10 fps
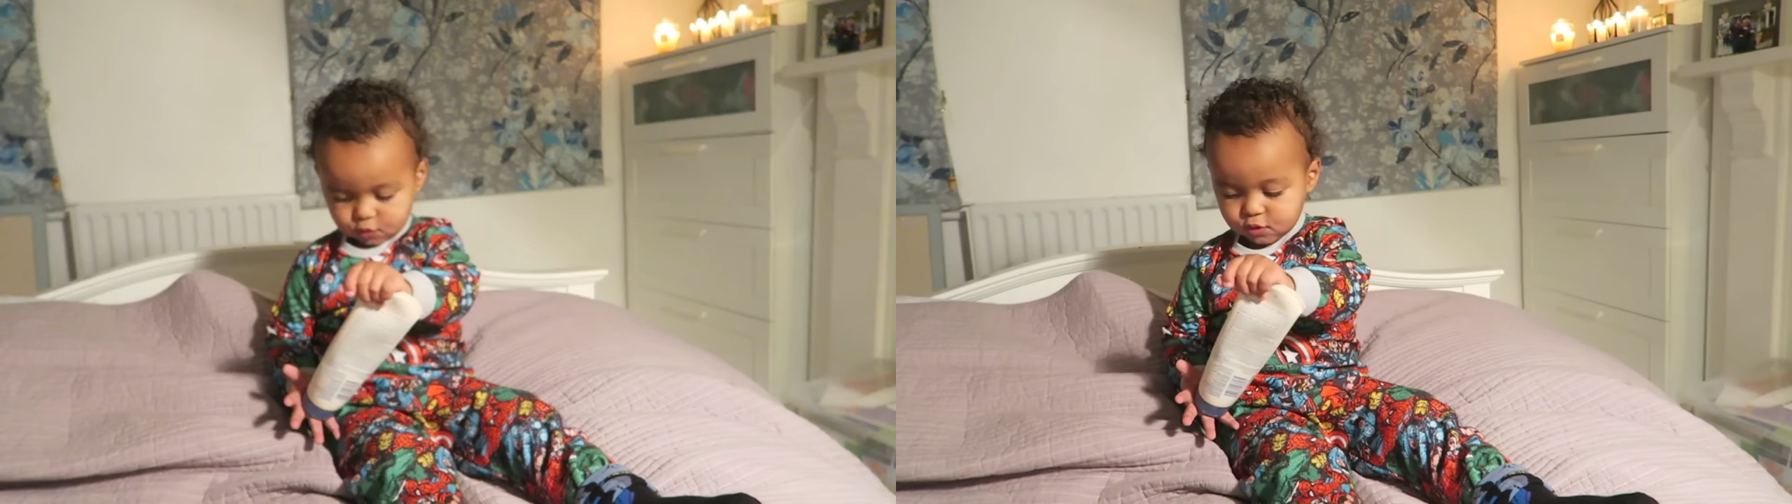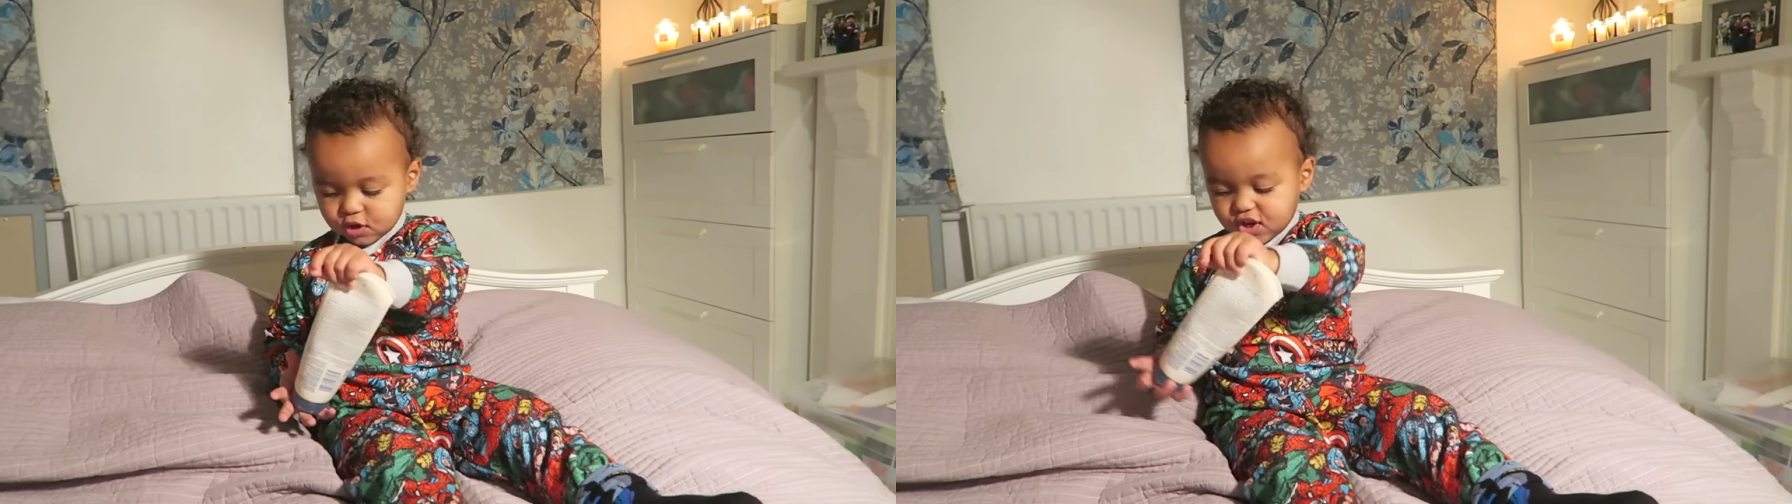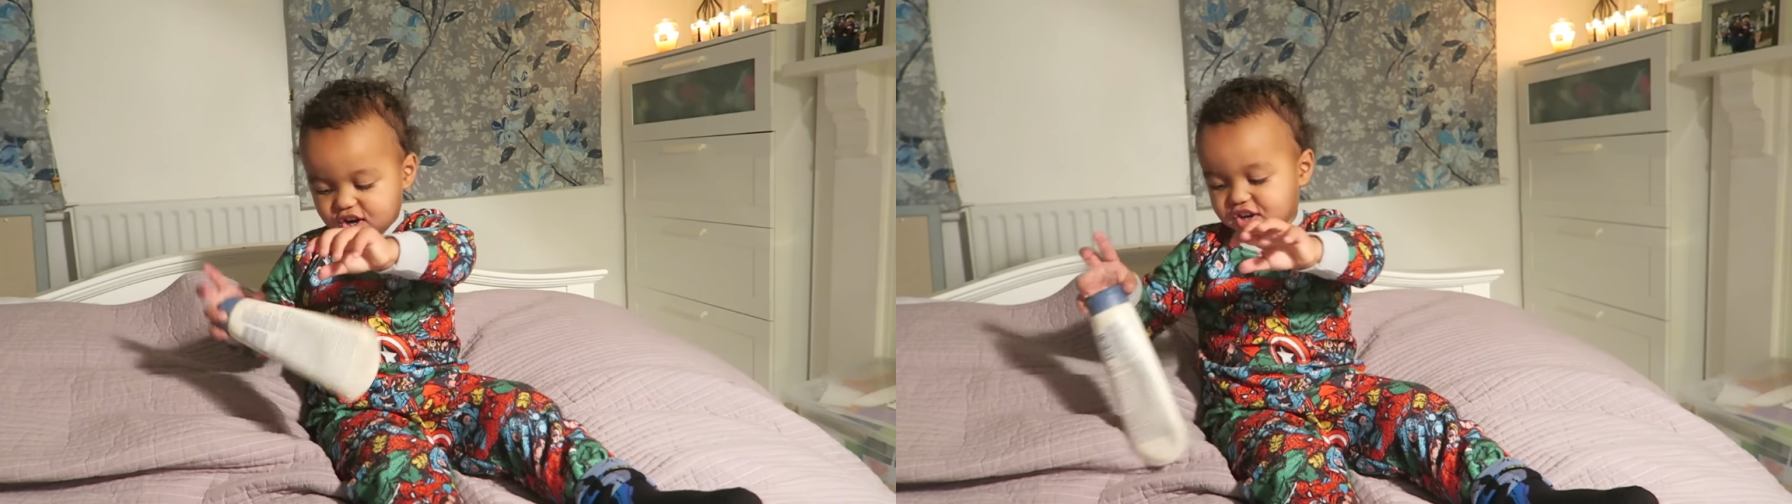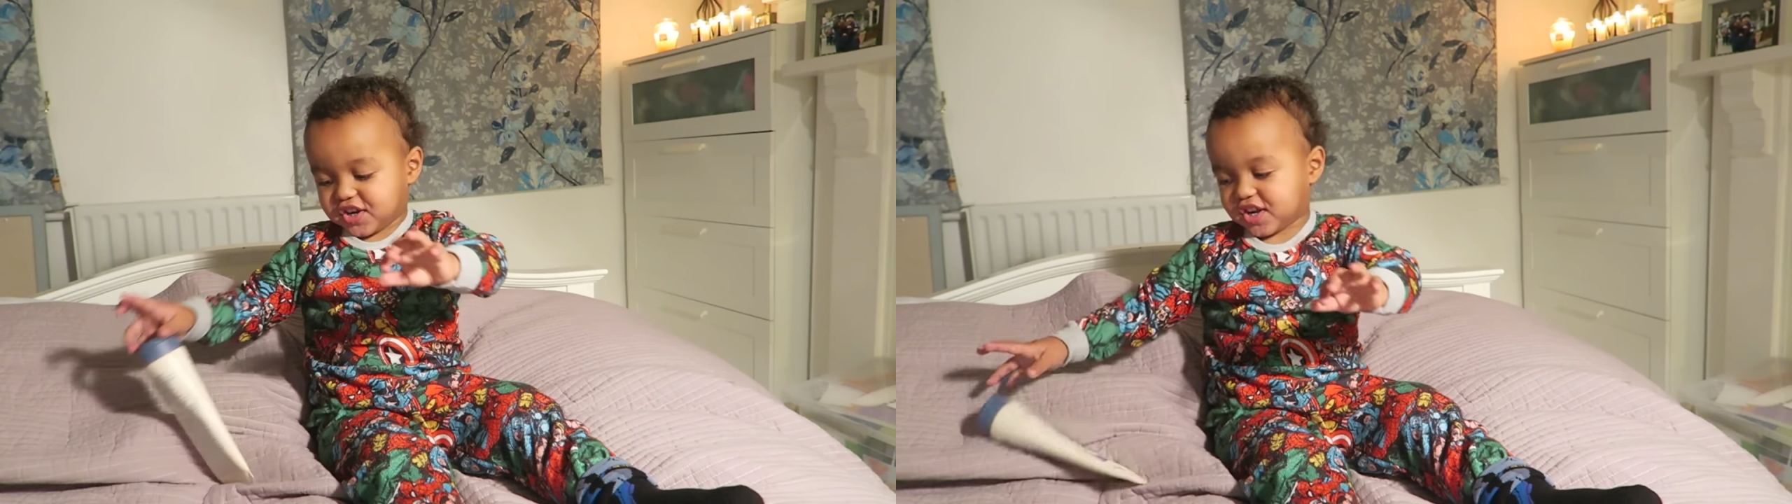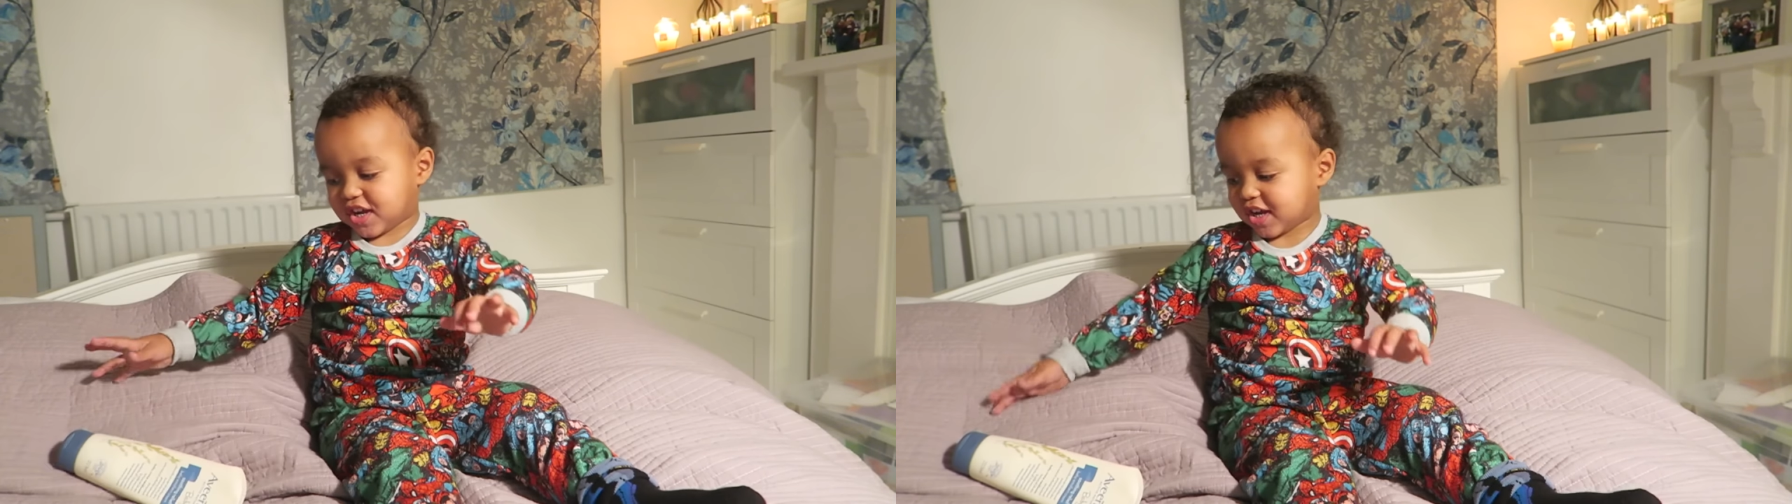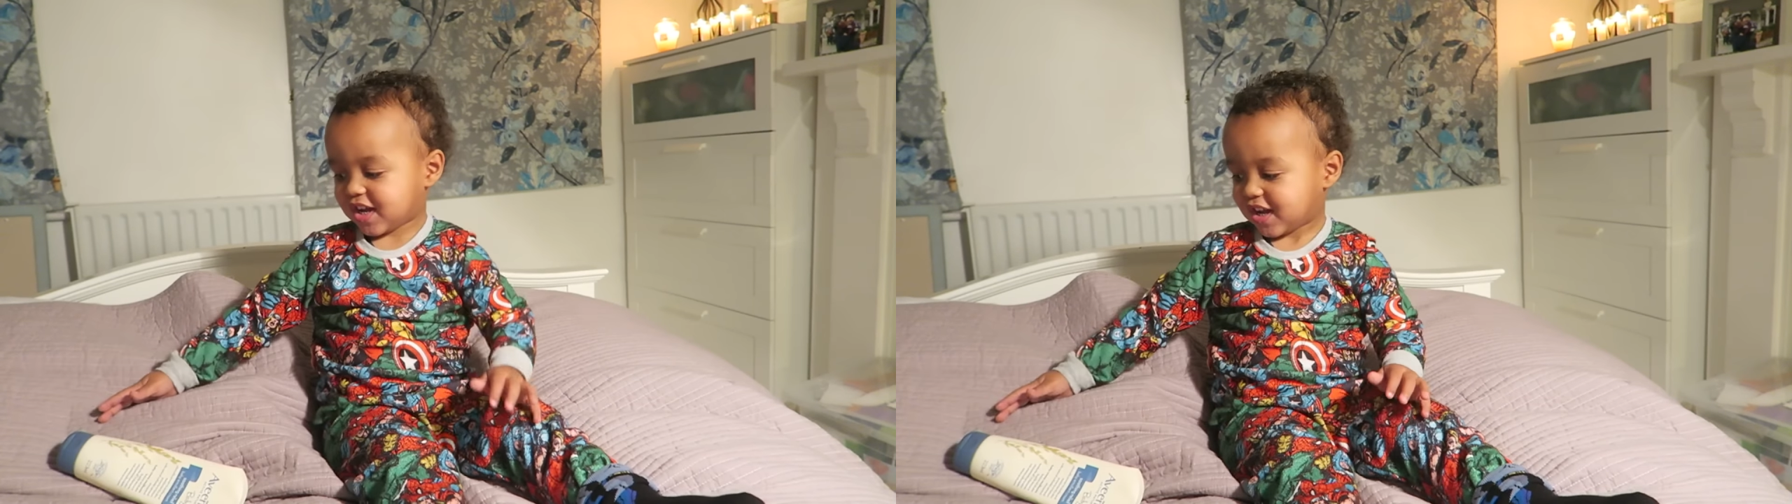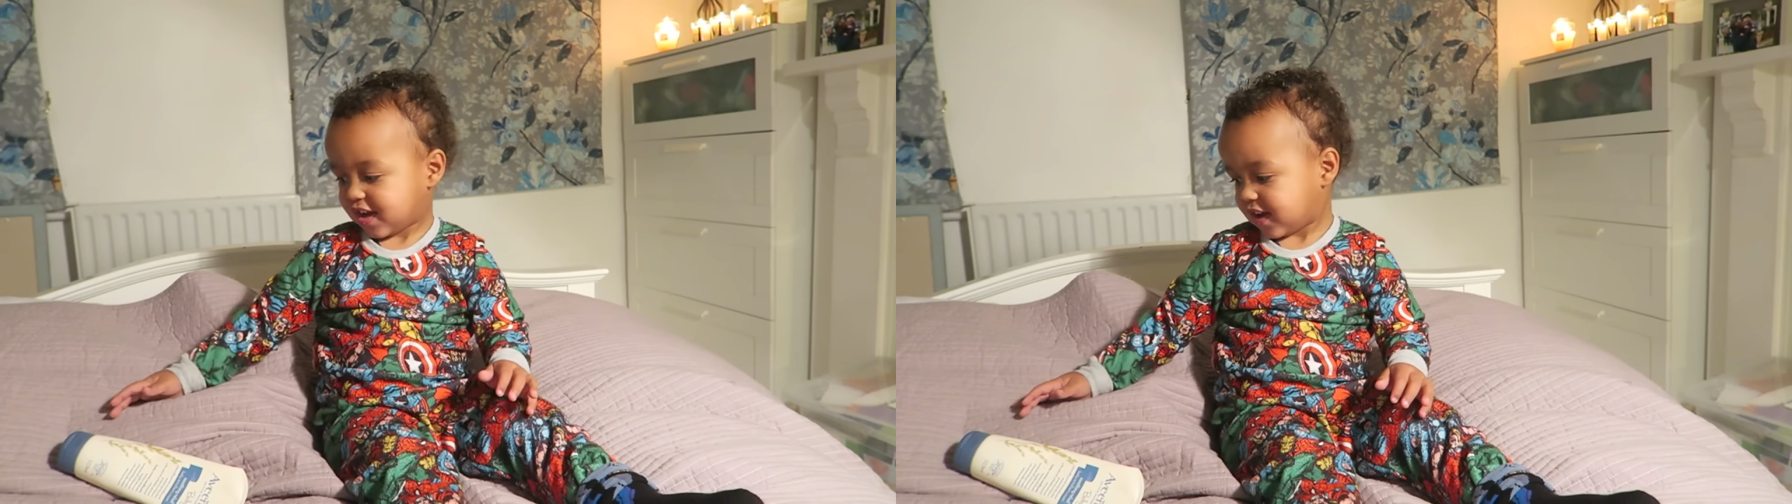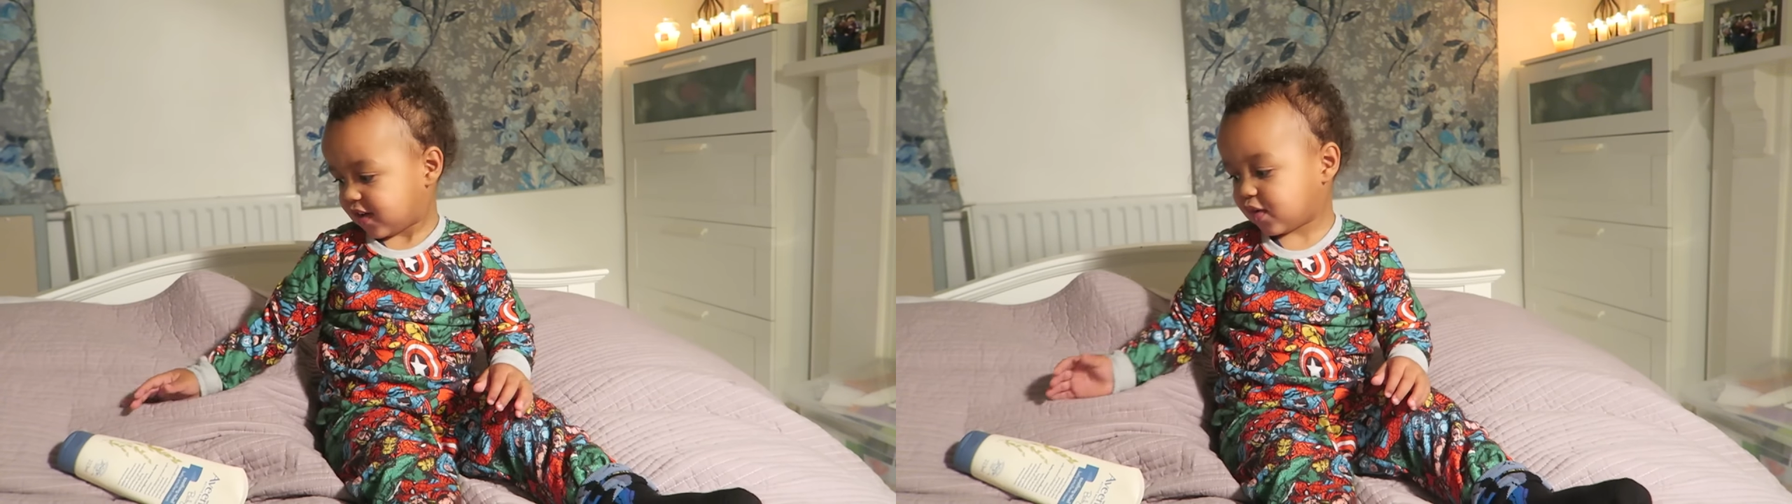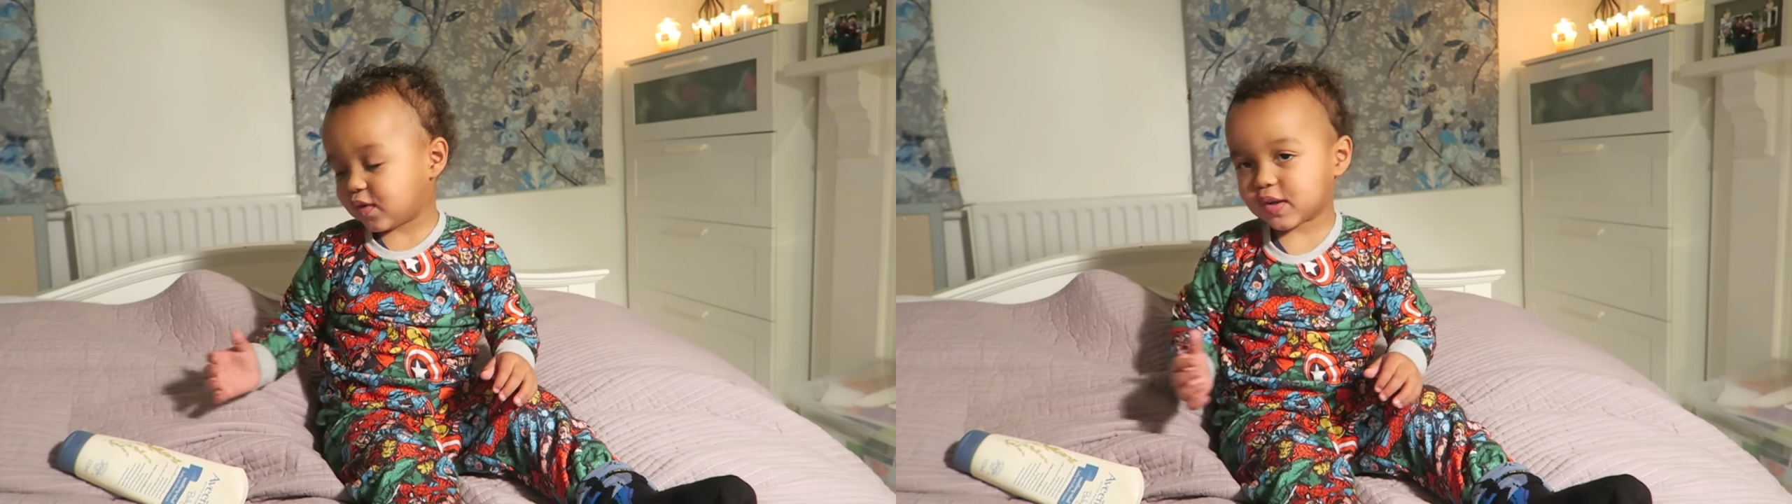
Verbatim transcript: All done. All